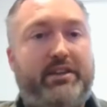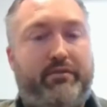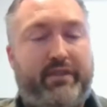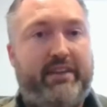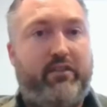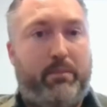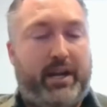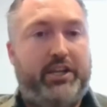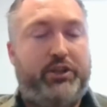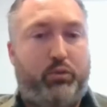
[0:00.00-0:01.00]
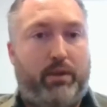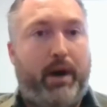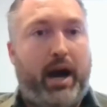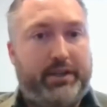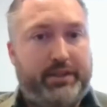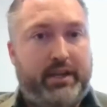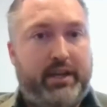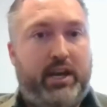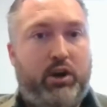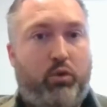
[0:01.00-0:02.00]
to fit everybody into one box,
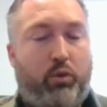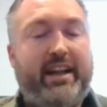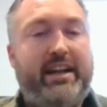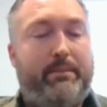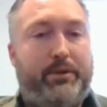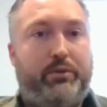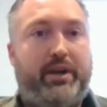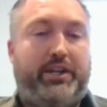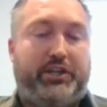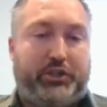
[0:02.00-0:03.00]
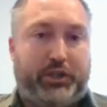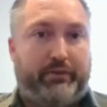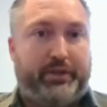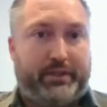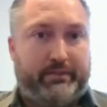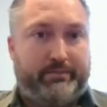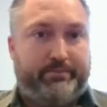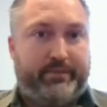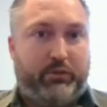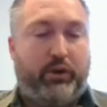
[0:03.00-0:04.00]
we ended up doing a disservice.
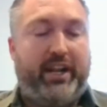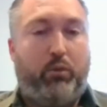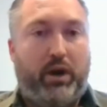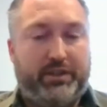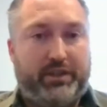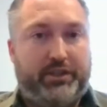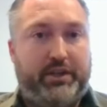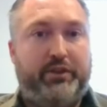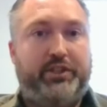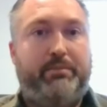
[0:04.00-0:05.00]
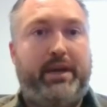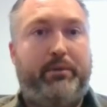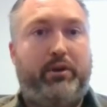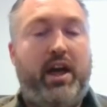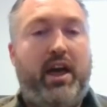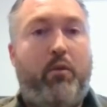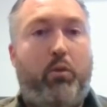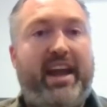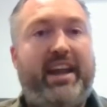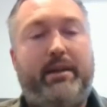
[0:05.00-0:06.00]
It really was a disservice to people.
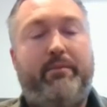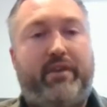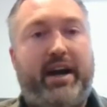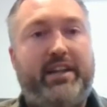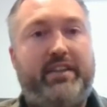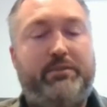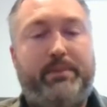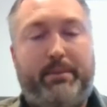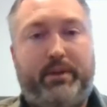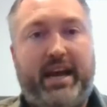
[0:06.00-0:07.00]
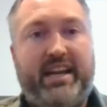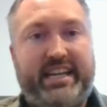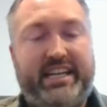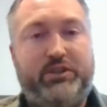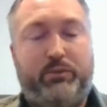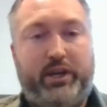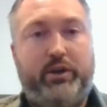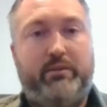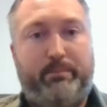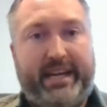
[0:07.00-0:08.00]
We ended up finding these people had needs that we
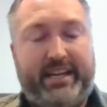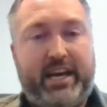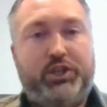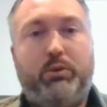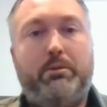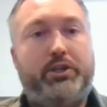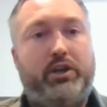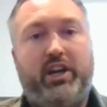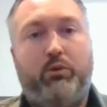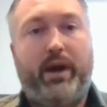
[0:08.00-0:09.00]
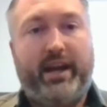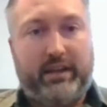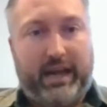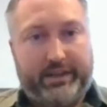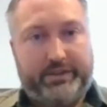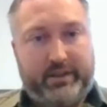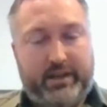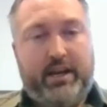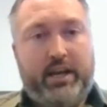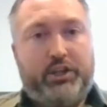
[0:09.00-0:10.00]
couldn't meet, so we were turning away clients.
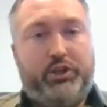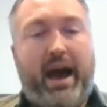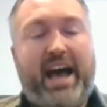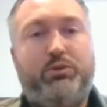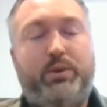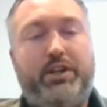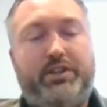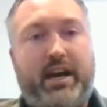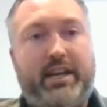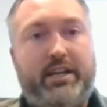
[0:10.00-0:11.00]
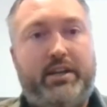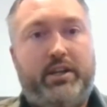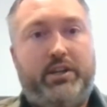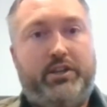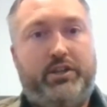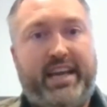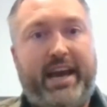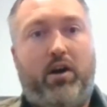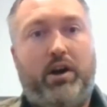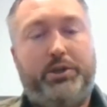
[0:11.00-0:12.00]
So as we decided to
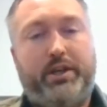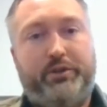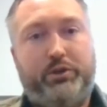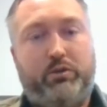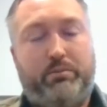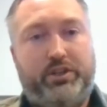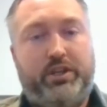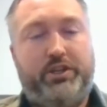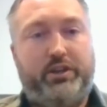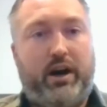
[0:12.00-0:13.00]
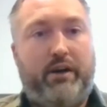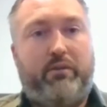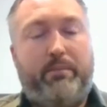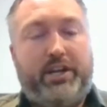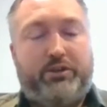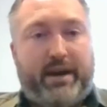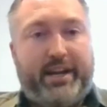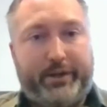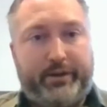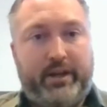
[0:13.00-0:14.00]
get ourselves into a position to offer major
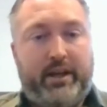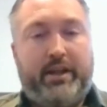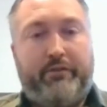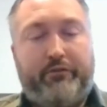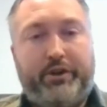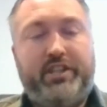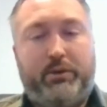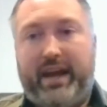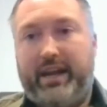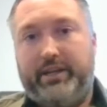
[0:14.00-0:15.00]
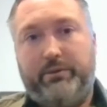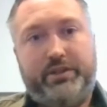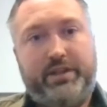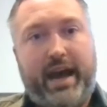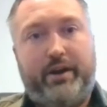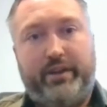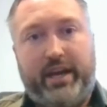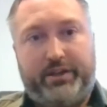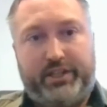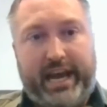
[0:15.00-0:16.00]
medical, the first thing we had to do is tackle
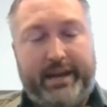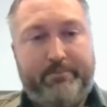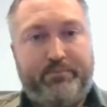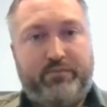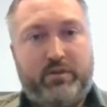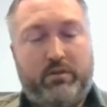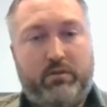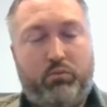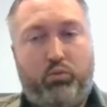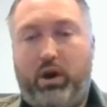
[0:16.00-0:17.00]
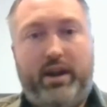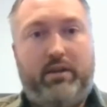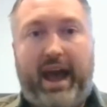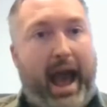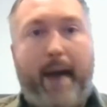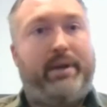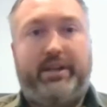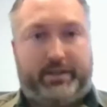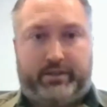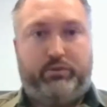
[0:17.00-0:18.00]
the ACA. What
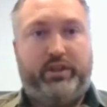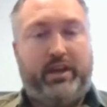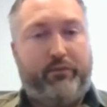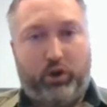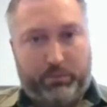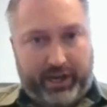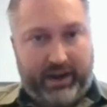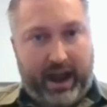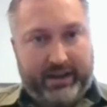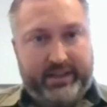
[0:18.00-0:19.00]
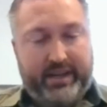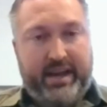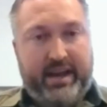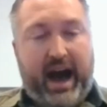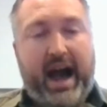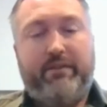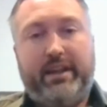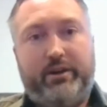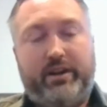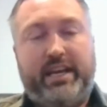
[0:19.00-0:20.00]
happened with the Affordable Care Act? I've
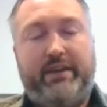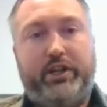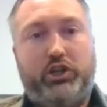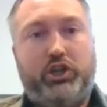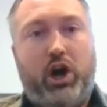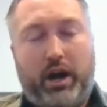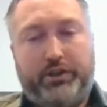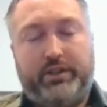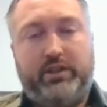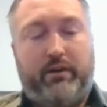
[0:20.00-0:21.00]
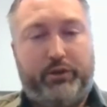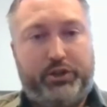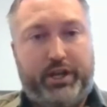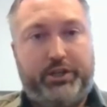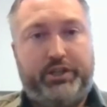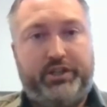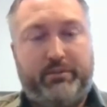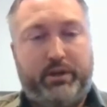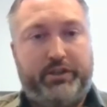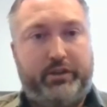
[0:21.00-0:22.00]
literally given talks and conversations in a
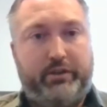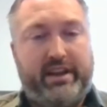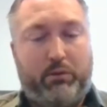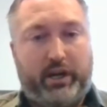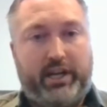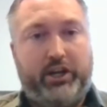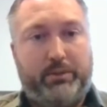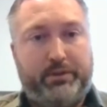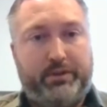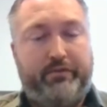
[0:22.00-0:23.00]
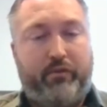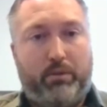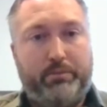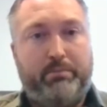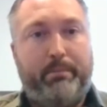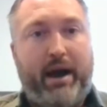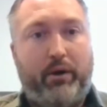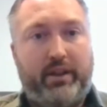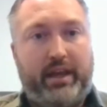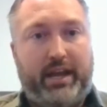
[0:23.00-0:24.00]
multitude of networking groups and forums
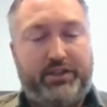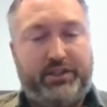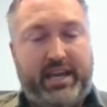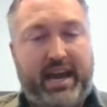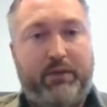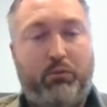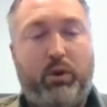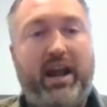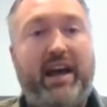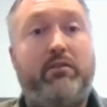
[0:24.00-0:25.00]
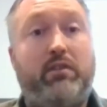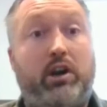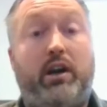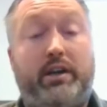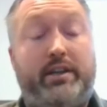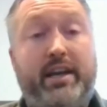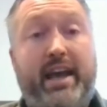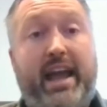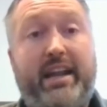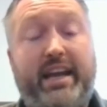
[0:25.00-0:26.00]
about the ACA and what I learned.
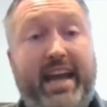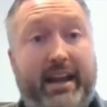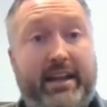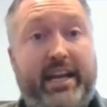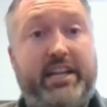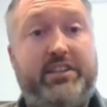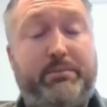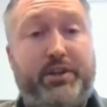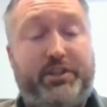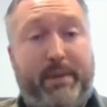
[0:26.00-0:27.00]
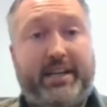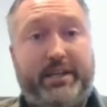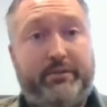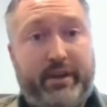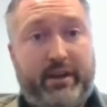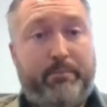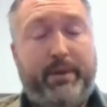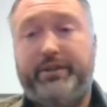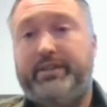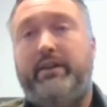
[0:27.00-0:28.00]
And again, it is a perspective
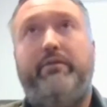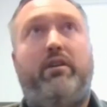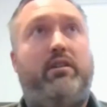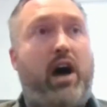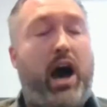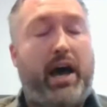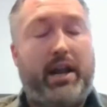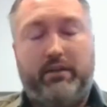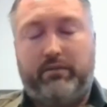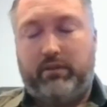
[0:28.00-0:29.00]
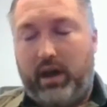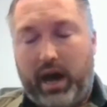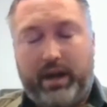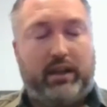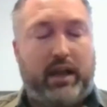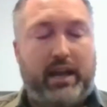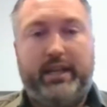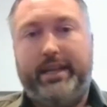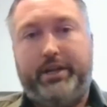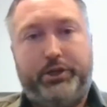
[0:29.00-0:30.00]
built of a lot of
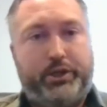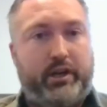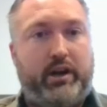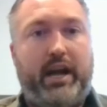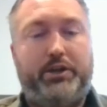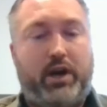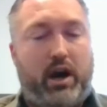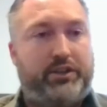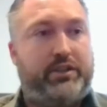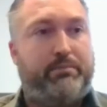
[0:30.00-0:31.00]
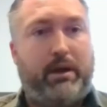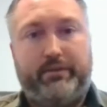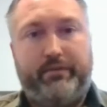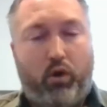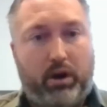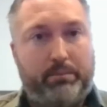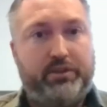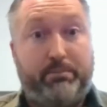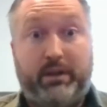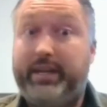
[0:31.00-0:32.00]
literature and talks and public
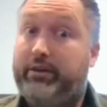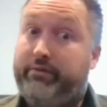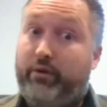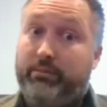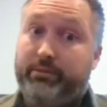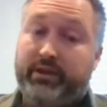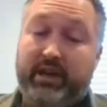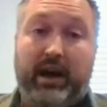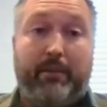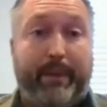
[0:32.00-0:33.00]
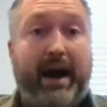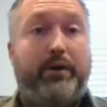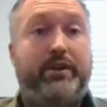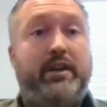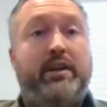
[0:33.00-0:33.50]
forums and political forums about